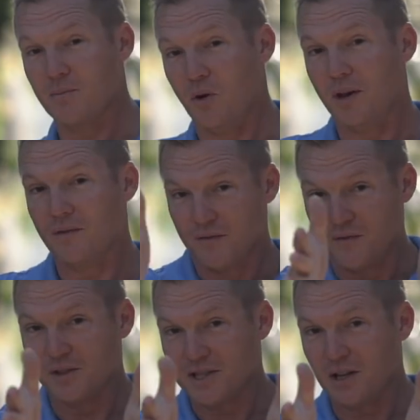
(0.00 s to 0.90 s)
point,
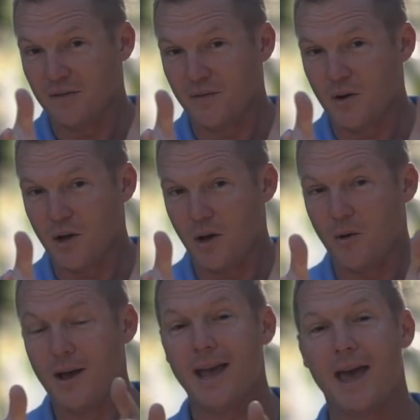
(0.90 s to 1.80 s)
full
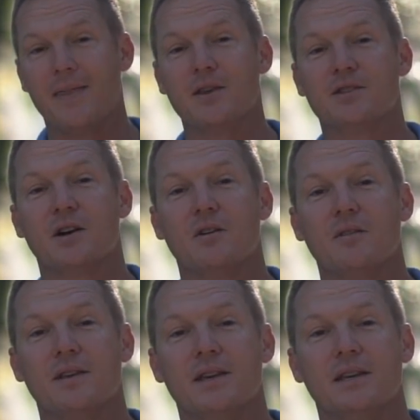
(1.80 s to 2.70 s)
telephoto, and then you tell
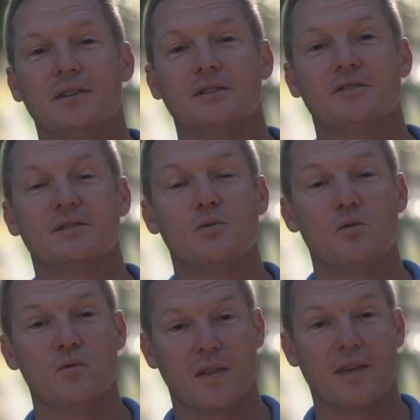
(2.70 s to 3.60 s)
the
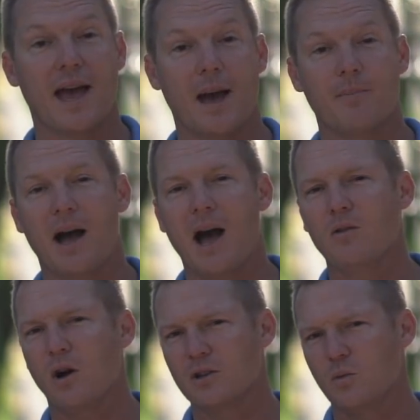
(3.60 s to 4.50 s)
Smooth and the app how
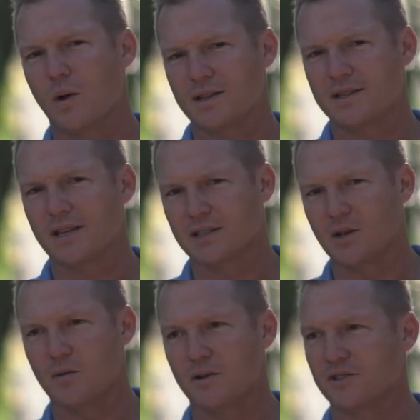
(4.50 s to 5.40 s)
long do you want it to take to
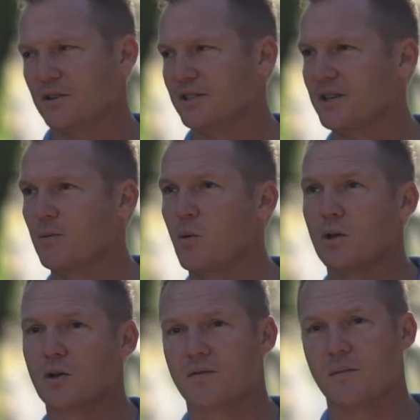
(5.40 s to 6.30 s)
go there. So let's say we
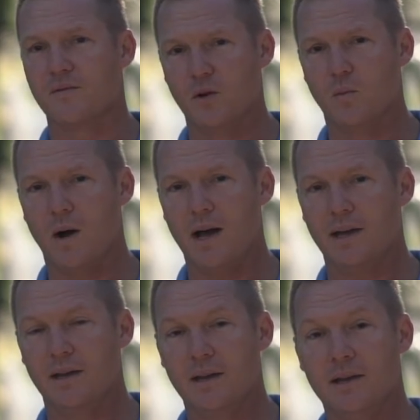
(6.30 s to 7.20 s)
want to go from full
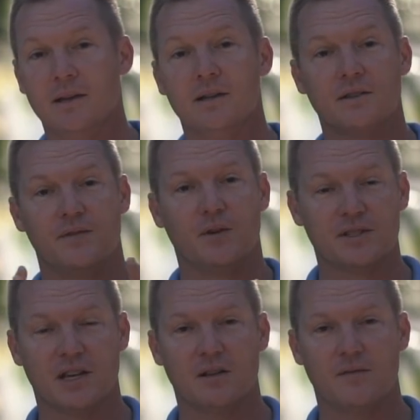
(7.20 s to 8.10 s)
wide to full
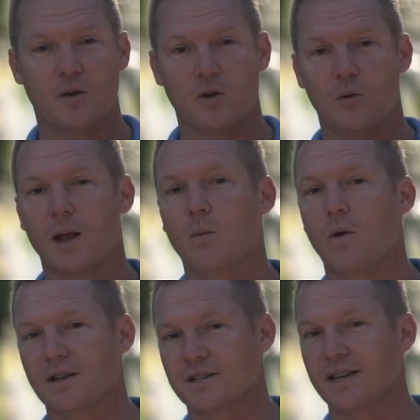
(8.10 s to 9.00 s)
telephoto and I
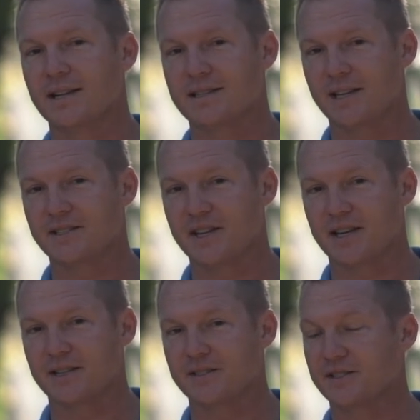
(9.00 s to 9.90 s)
want it to take 10
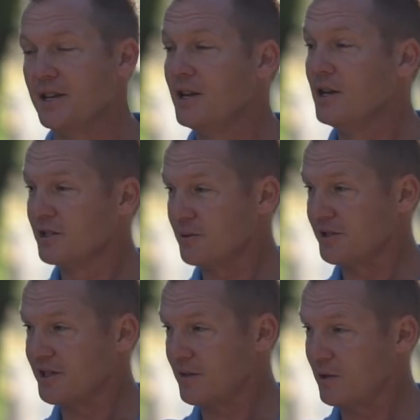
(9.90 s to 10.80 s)
seconds. So I set